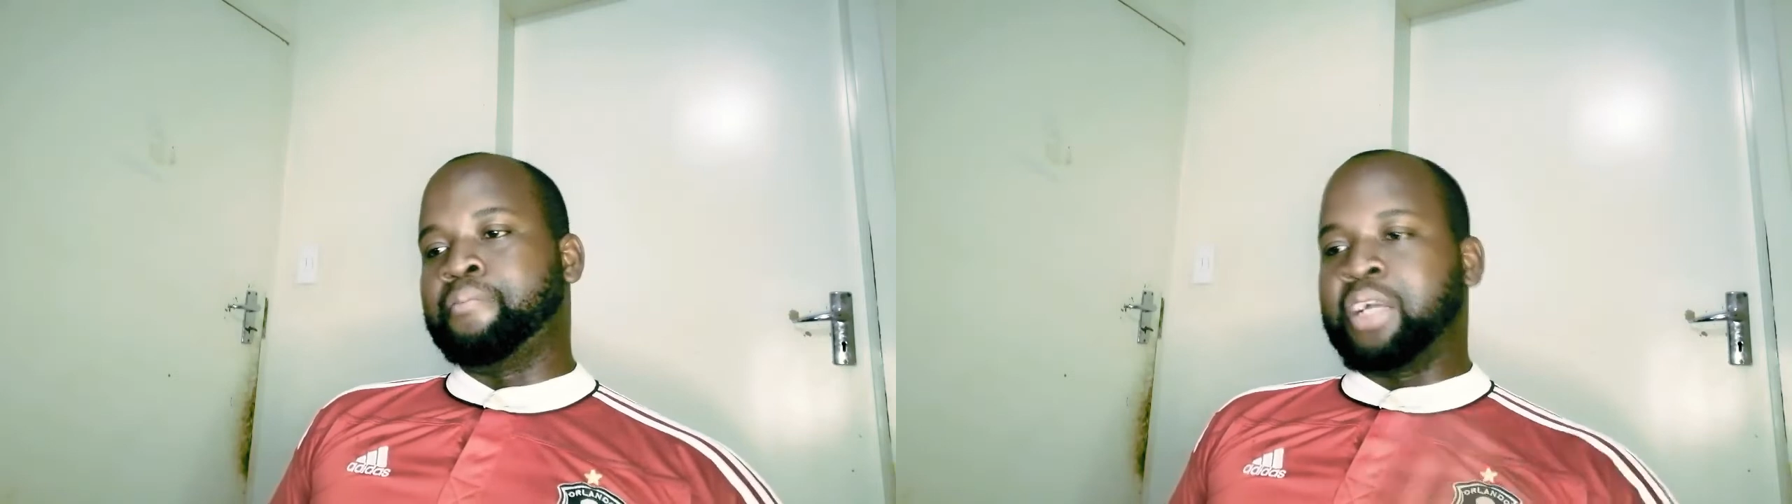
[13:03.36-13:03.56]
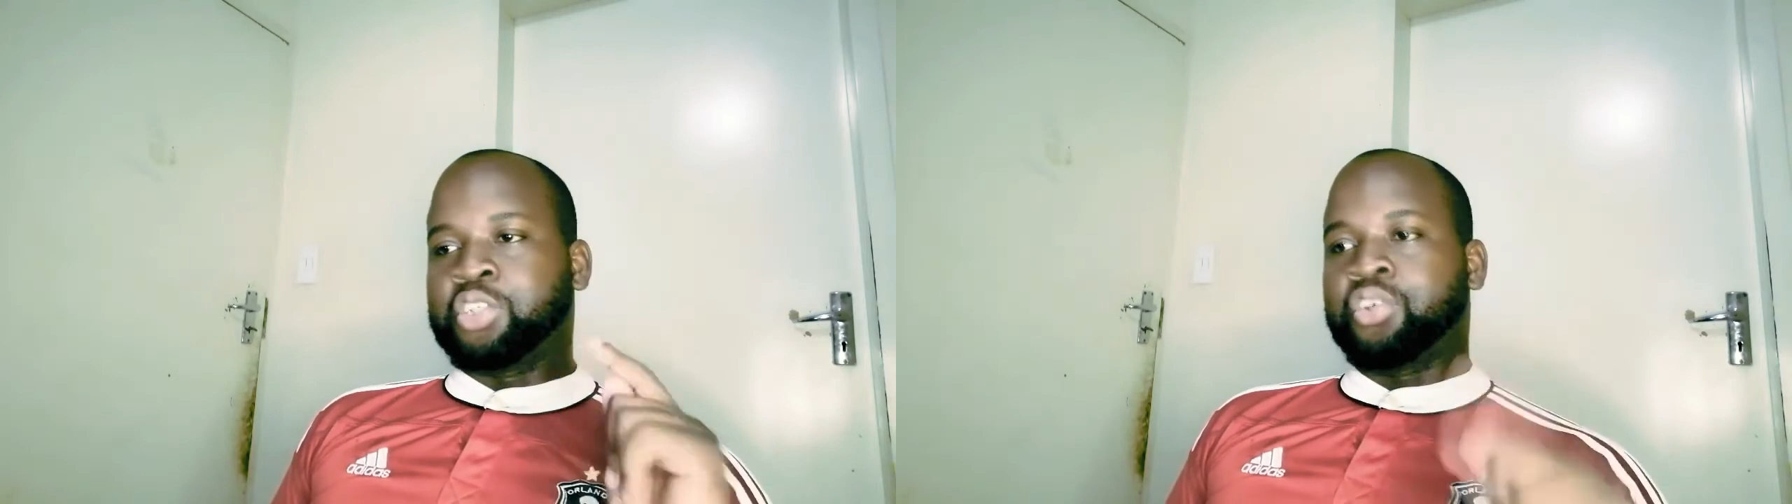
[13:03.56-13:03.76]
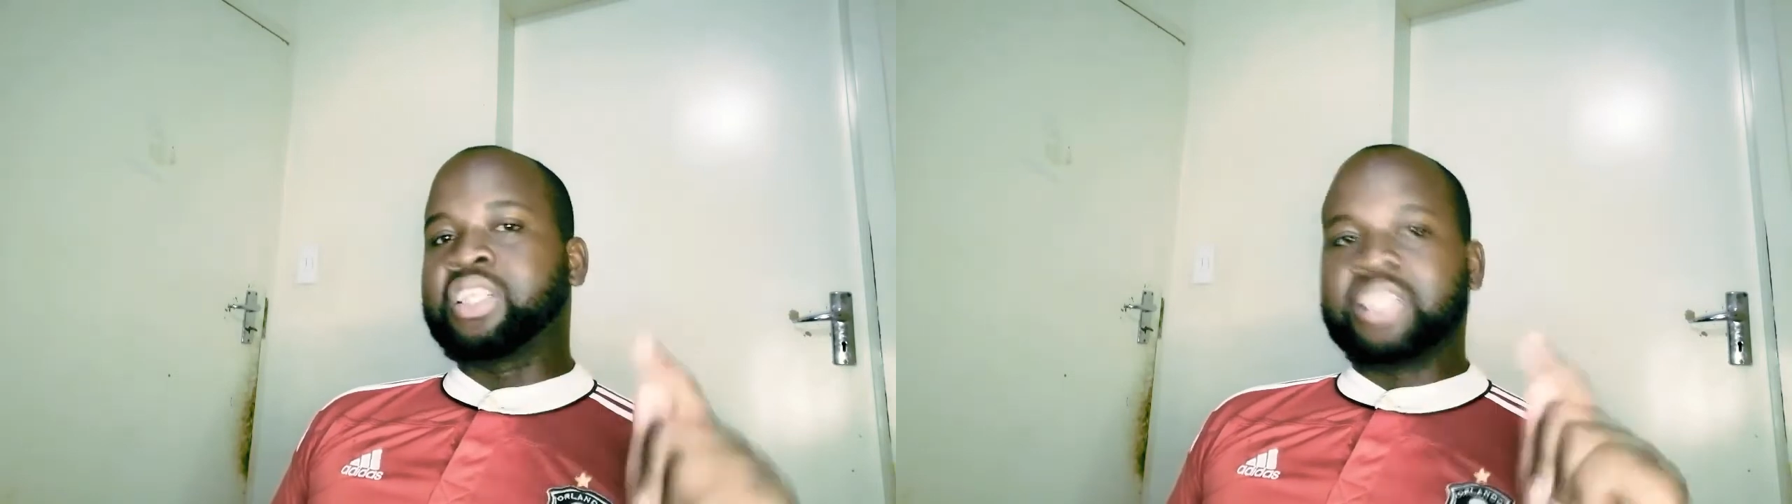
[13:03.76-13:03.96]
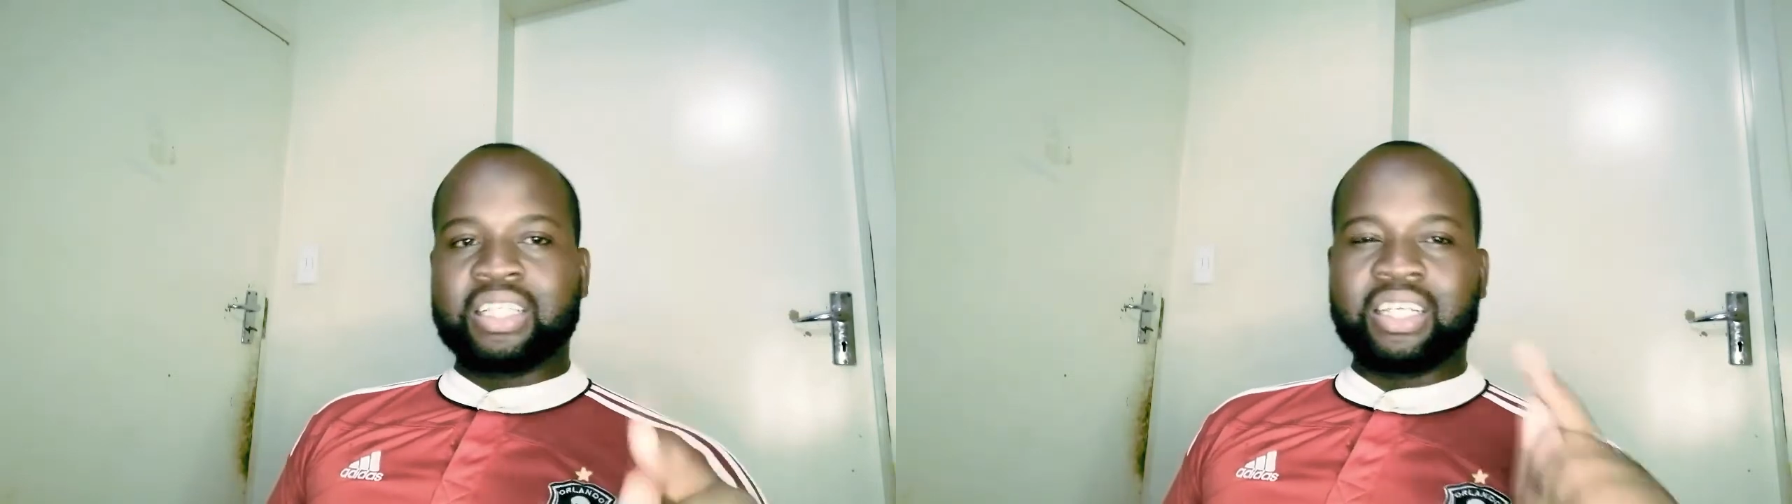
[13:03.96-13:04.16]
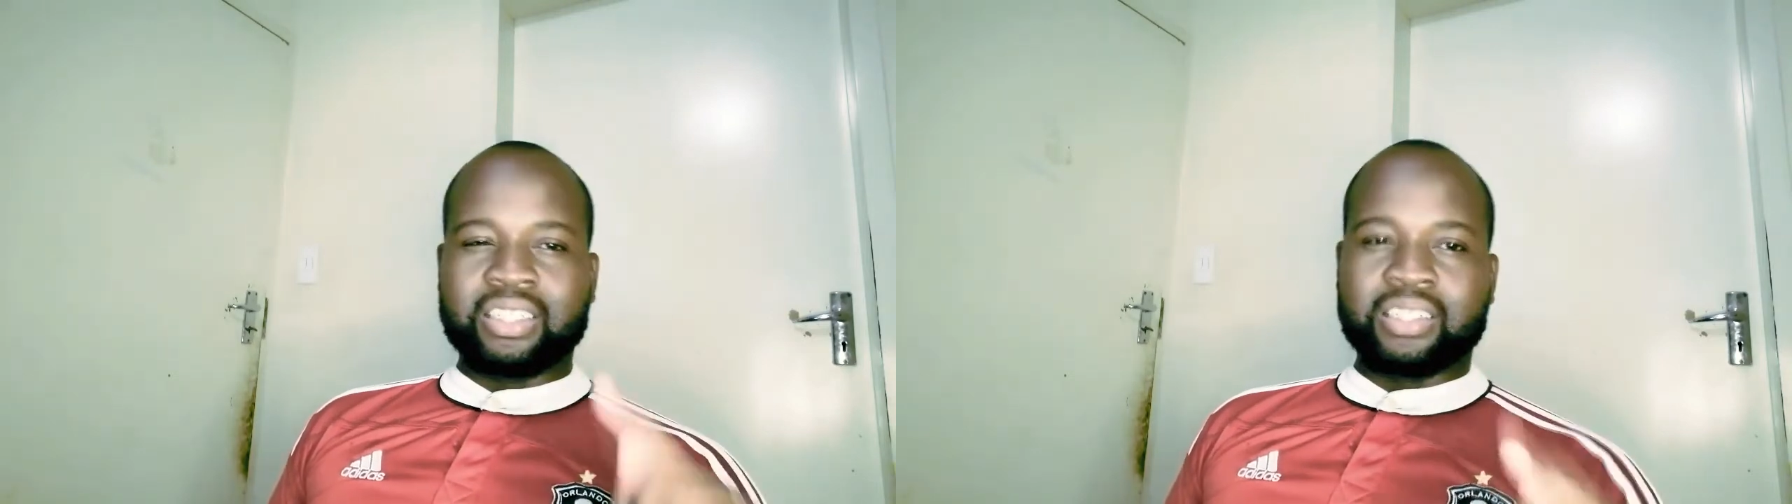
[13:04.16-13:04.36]
majority
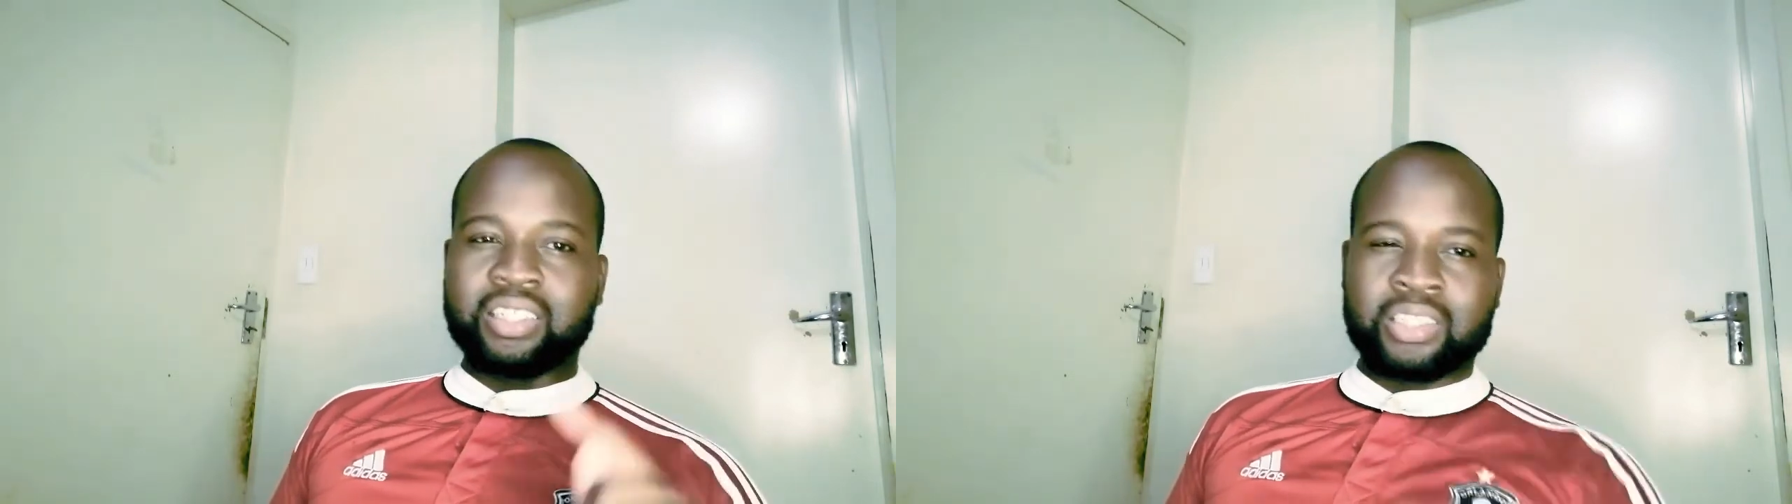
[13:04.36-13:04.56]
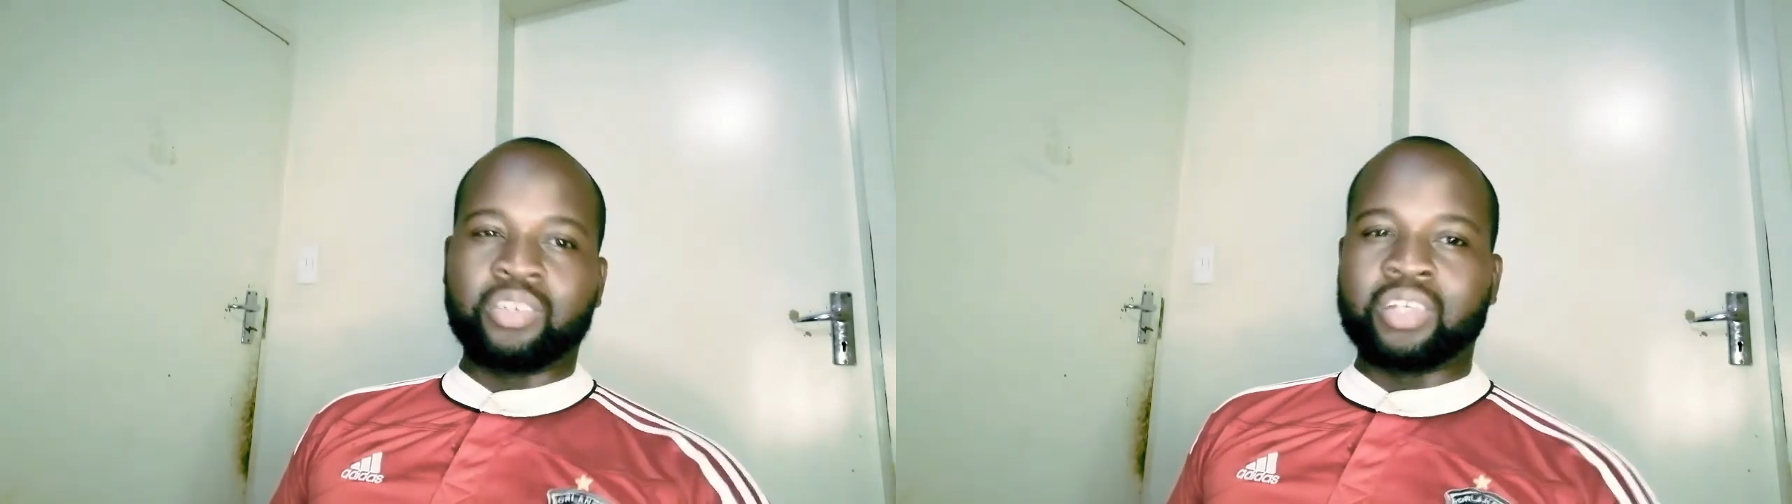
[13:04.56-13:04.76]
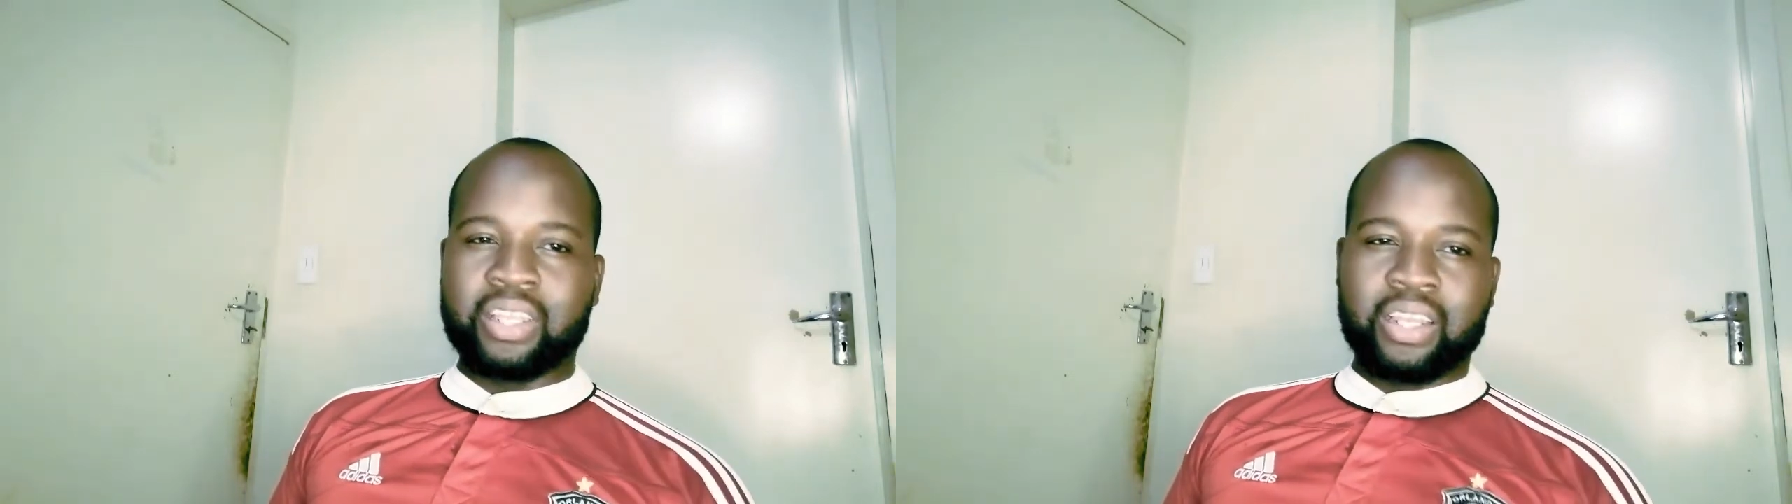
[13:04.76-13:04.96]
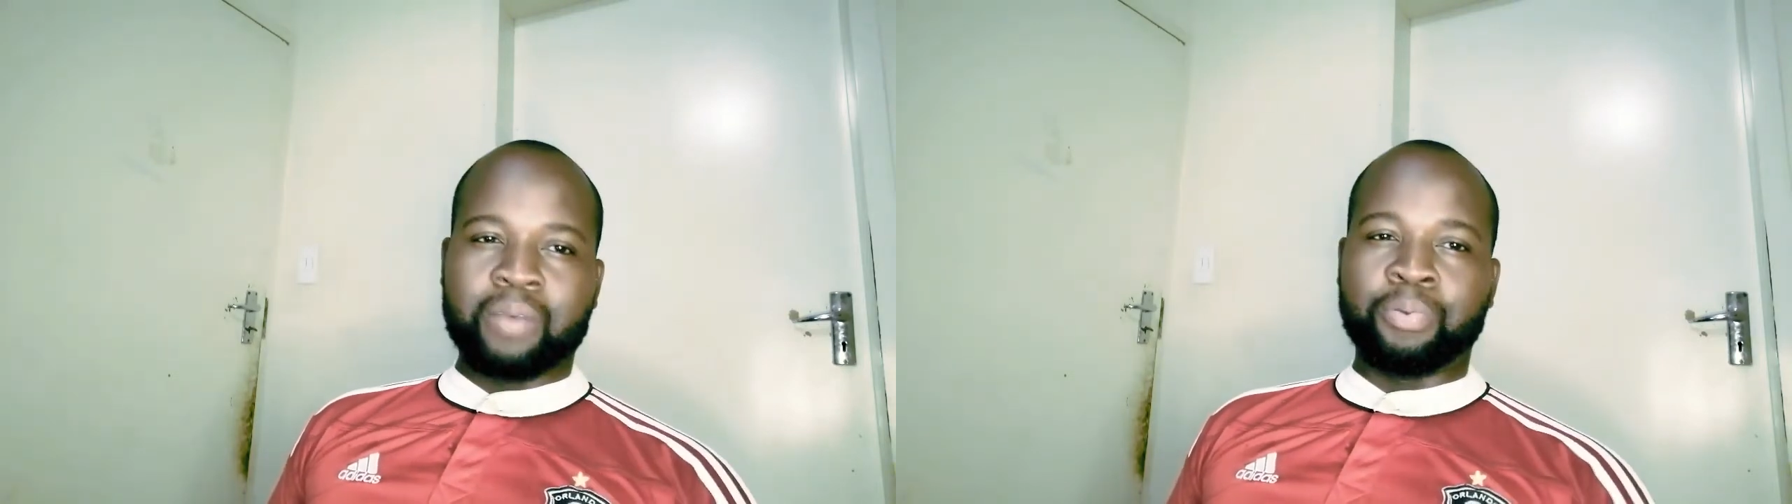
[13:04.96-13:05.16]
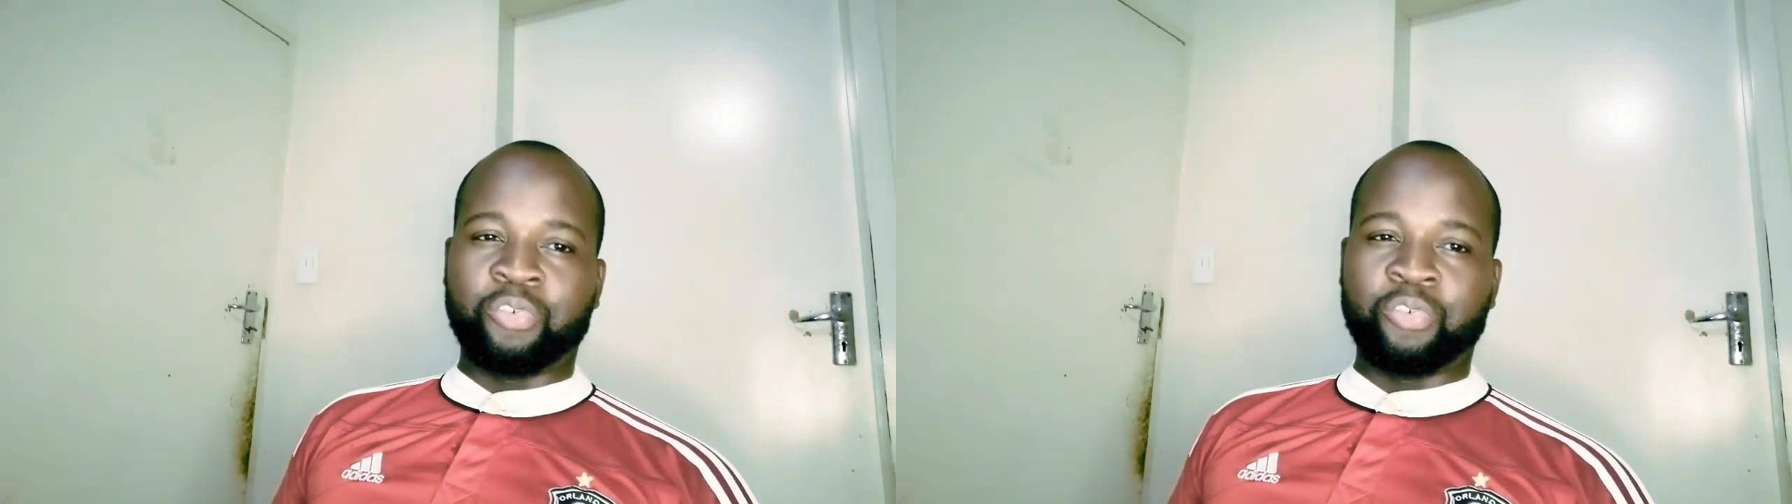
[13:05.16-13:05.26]
ya ti-artist ta Xitsonga ti le ka